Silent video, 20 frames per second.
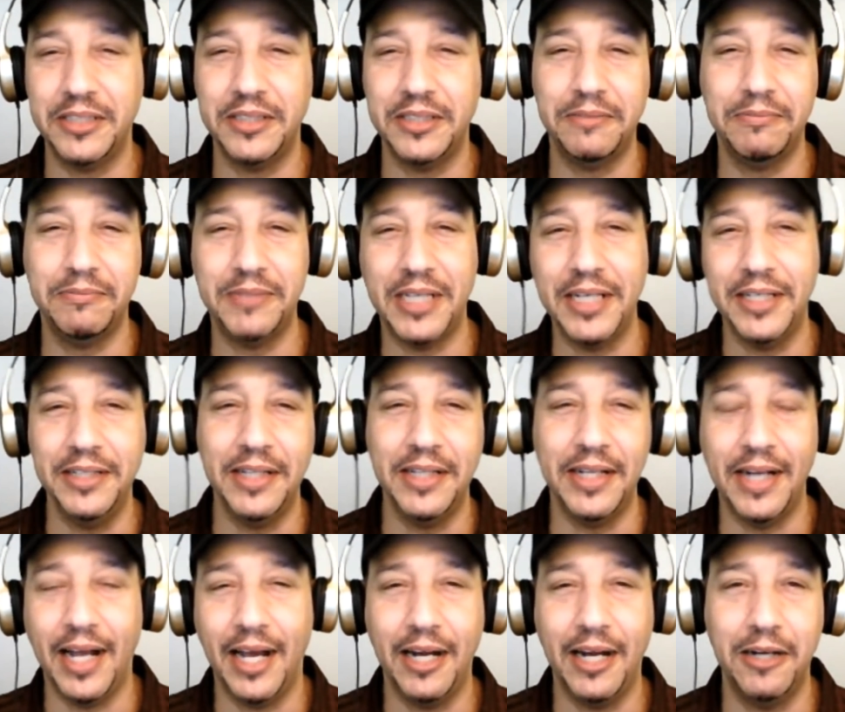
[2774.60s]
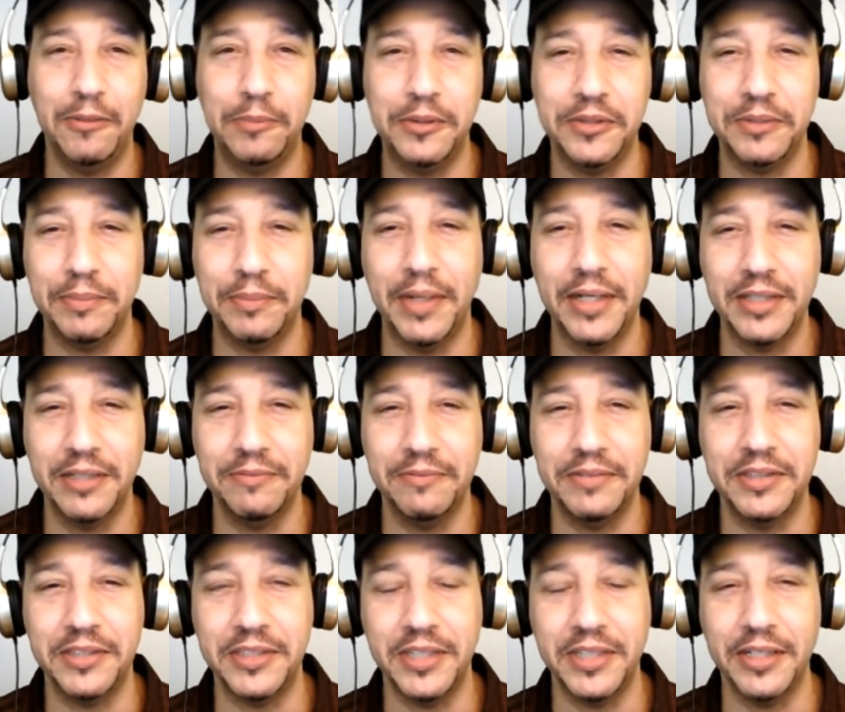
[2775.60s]
taking that higher perspective
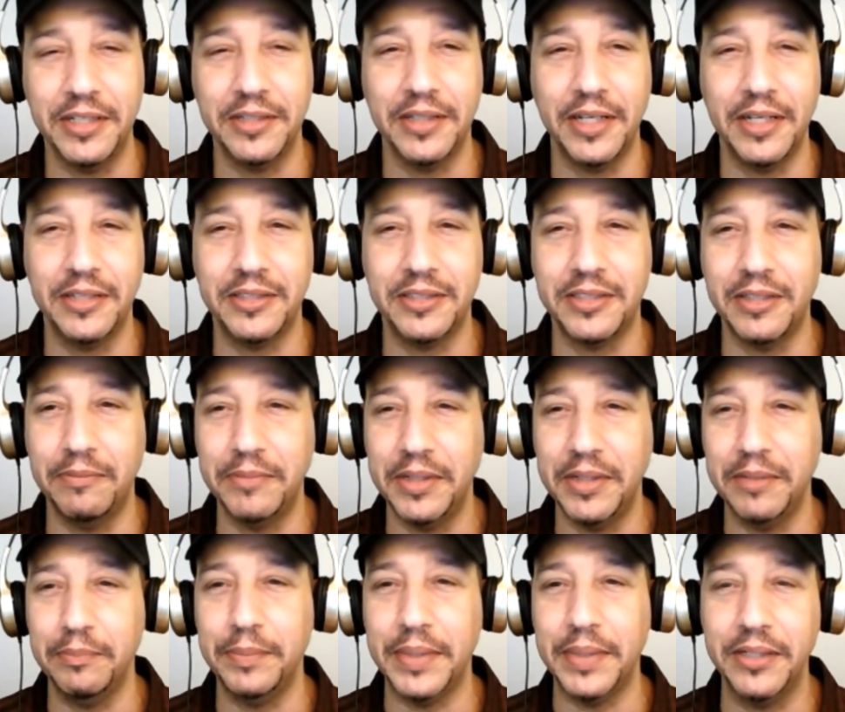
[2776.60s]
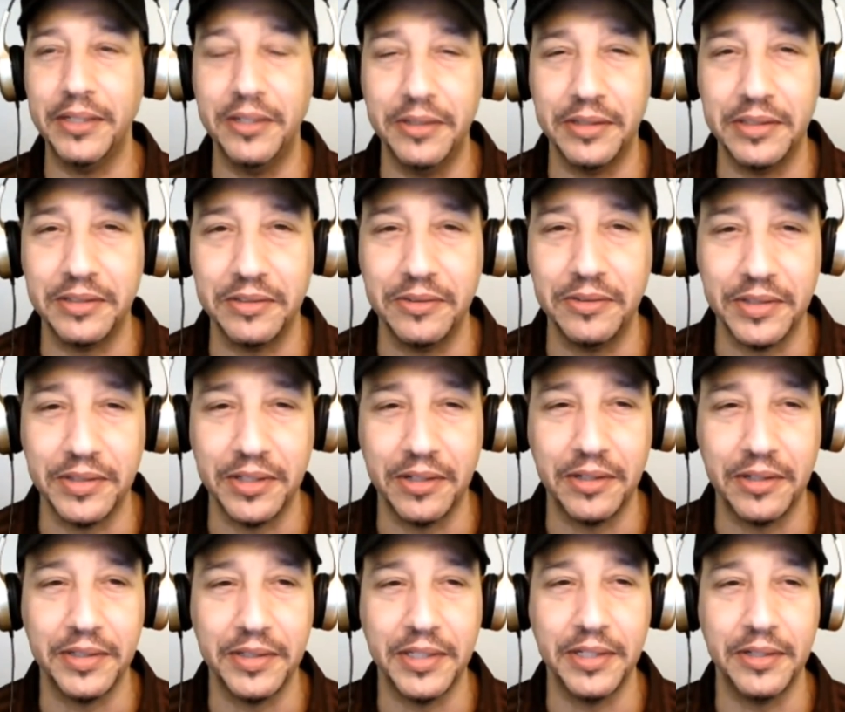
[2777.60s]
and saying that something bigger is going
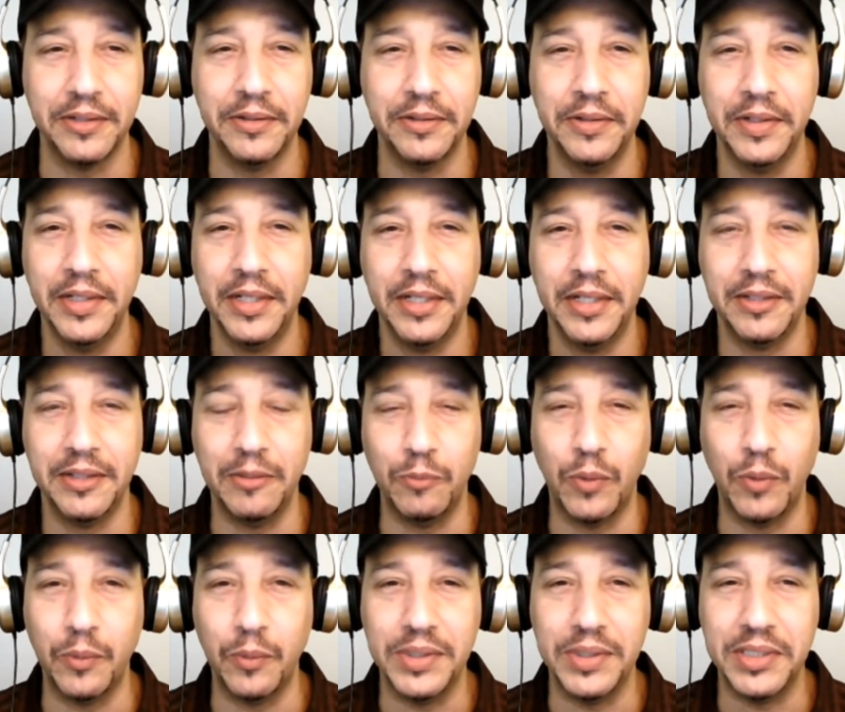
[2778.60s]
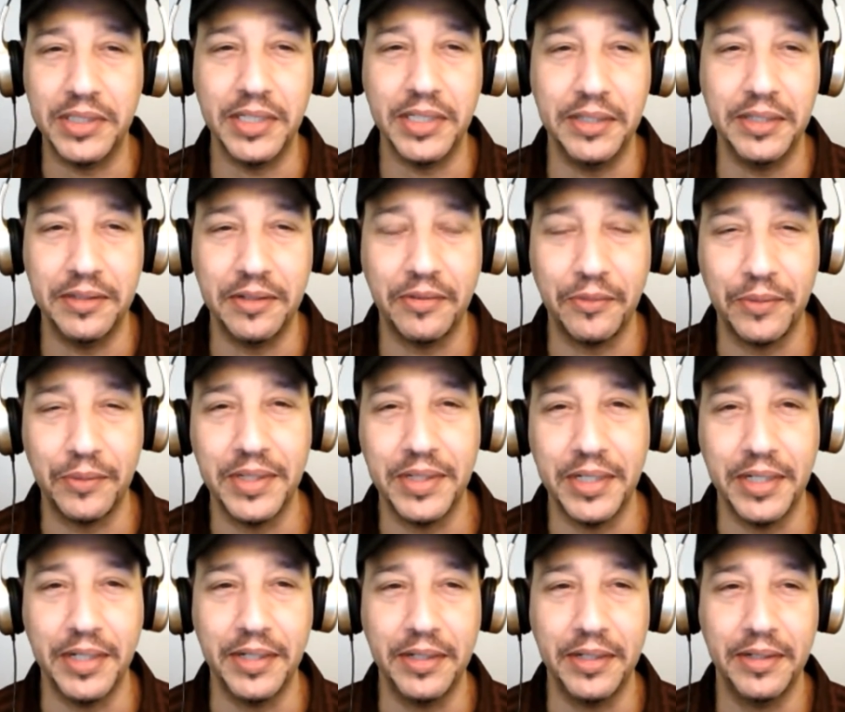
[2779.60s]
on here than what we see in the
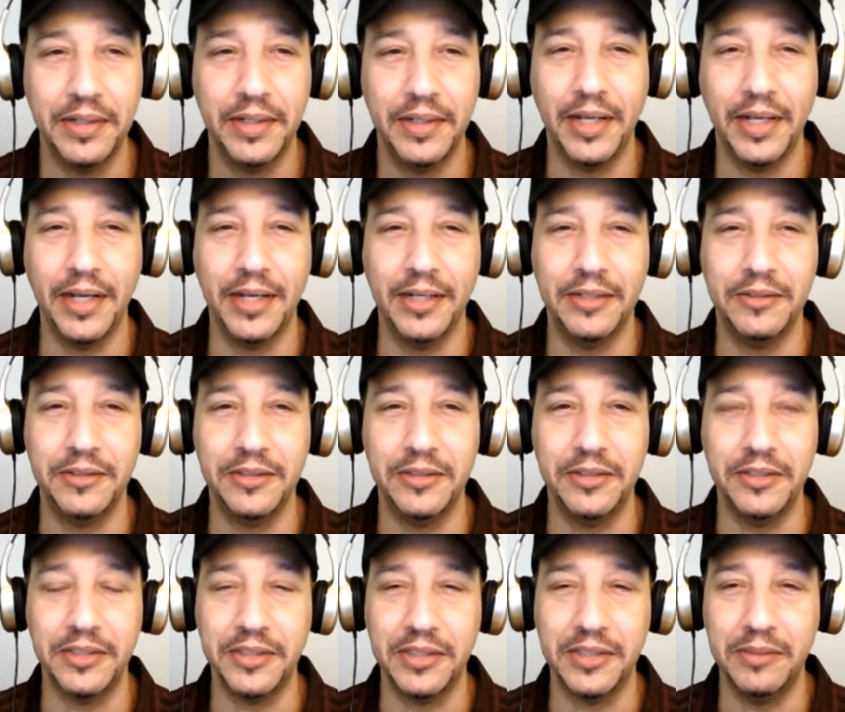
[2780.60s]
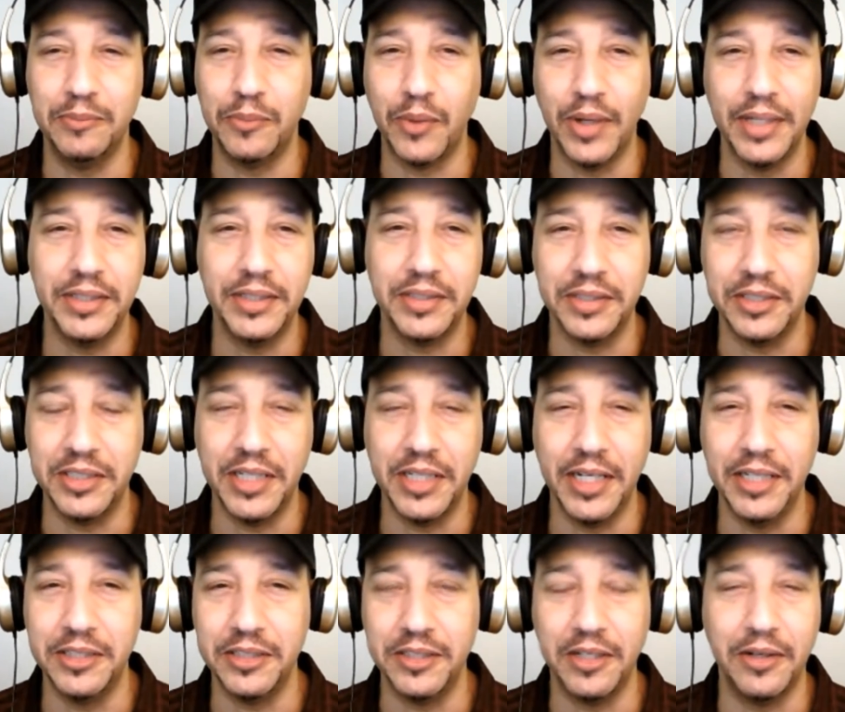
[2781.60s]
3D, and to just embrace the
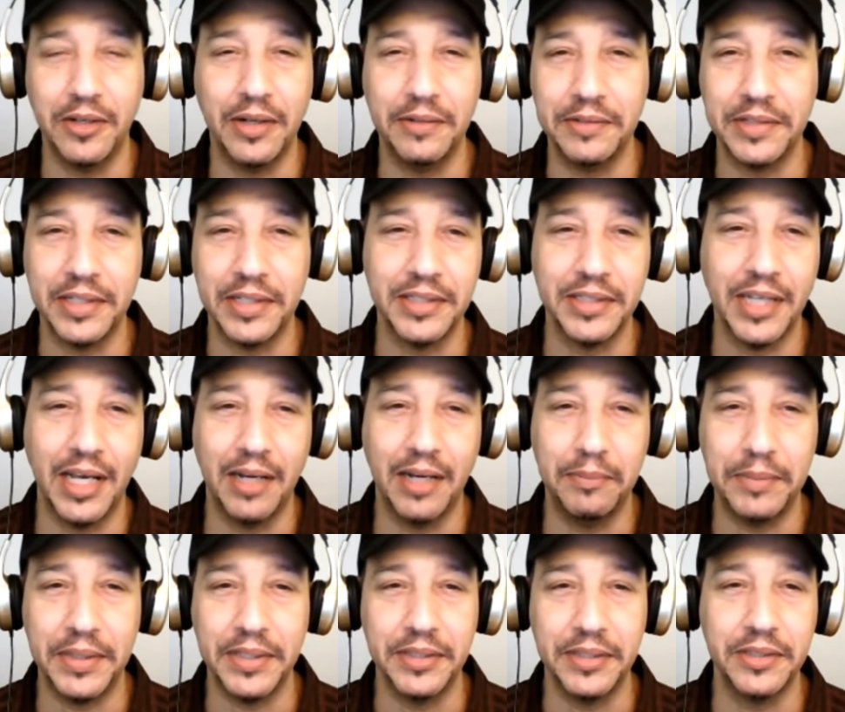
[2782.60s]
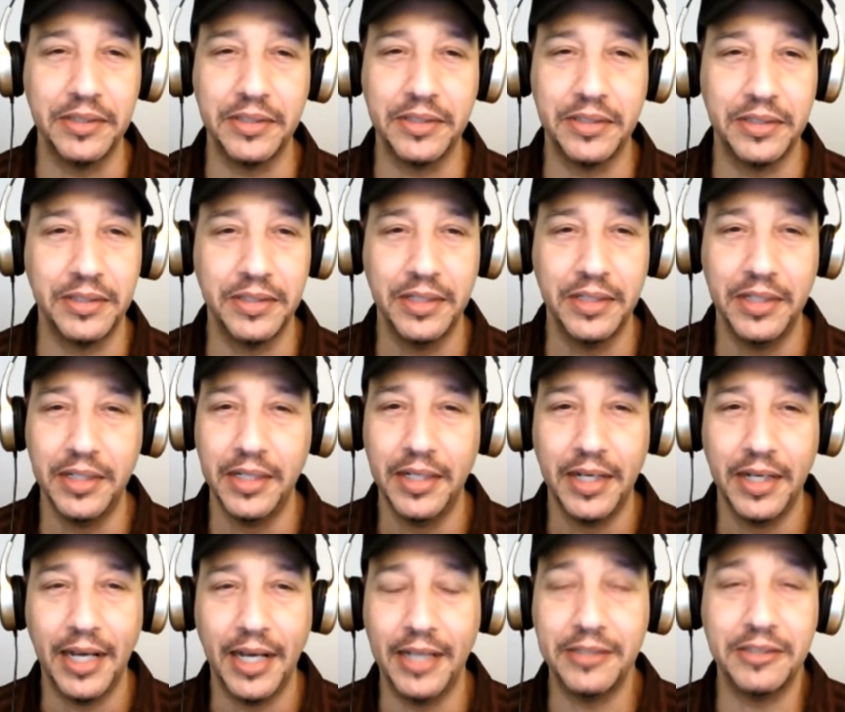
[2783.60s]
change and know everything's happening just
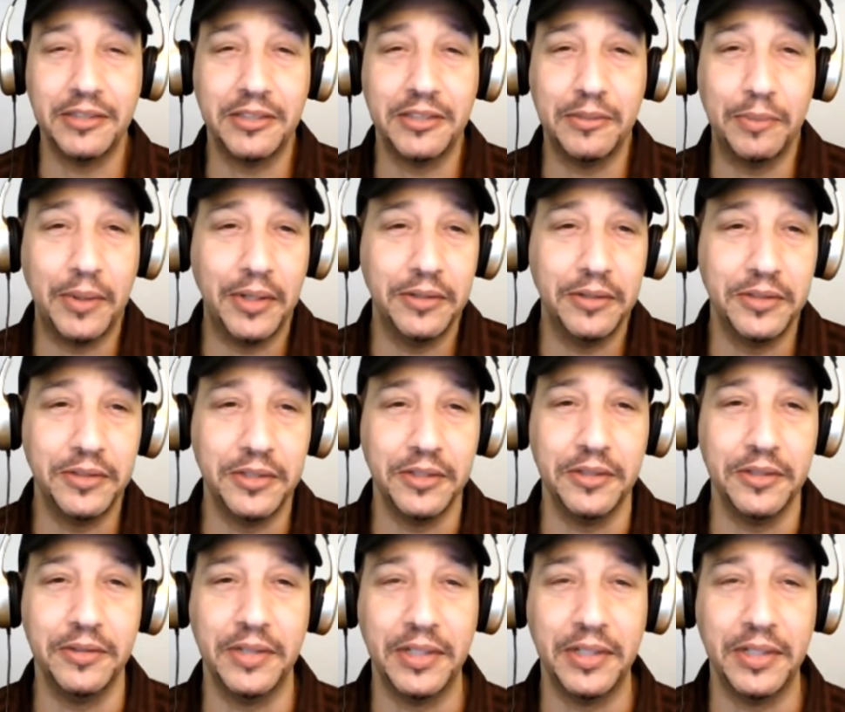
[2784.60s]
as it's supposed to.